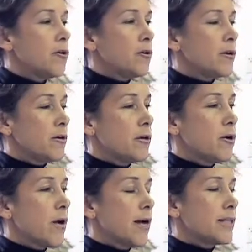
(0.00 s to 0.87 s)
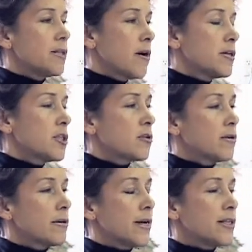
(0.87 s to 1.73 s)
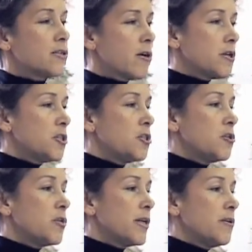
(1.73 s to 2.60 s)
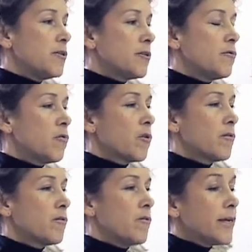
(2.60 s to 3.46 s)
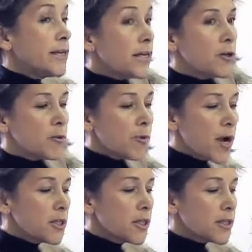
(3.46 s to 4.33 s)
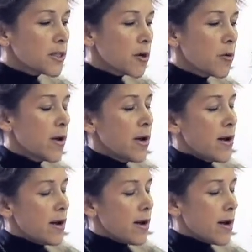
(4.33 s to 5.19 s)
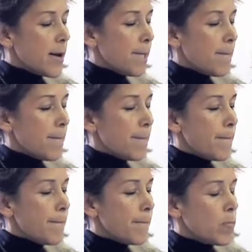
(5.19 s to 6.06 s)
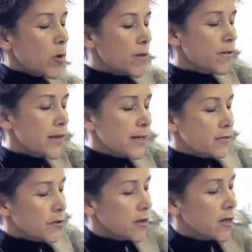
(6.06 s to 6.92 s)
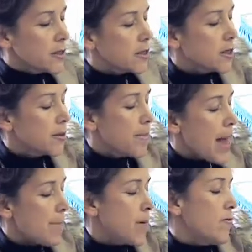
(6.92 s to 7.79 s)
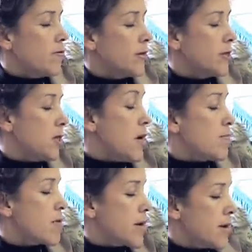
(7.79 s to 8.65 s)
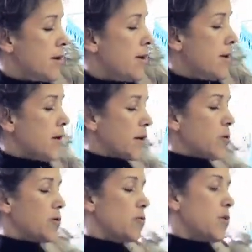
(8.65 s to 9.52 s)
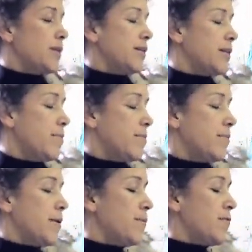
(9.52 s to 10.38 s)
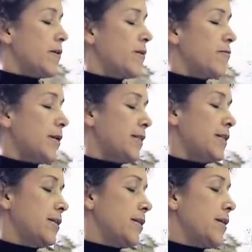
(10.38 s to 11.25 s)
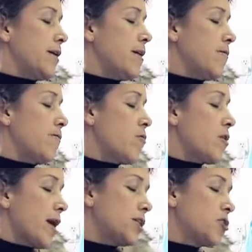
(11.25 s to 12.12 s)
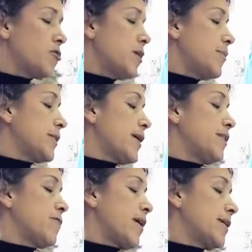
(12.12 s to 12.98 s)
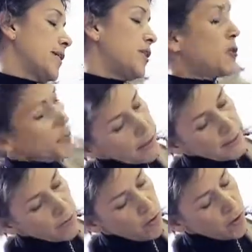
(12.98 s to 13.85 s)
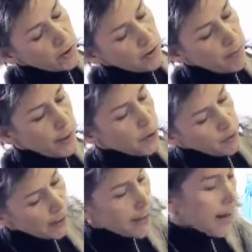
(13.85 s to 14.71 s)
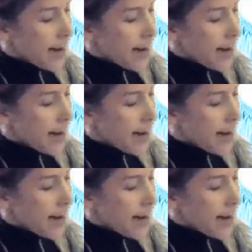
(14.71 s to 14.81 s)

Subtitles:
you know, as an artist, you can use it for funding your projects. So one of the things, if you look at the little map over on the top right, like one of the ways that I'm fundraising for Xtree, besides the fact that Sub is, of course, sponsoring it,